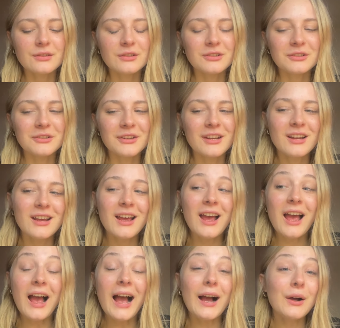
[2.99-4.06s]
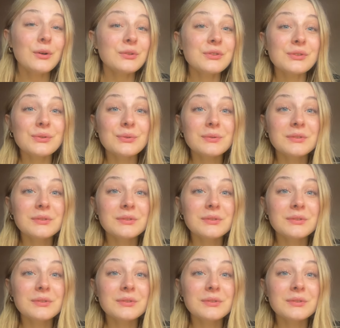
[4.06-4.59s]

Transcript: on how to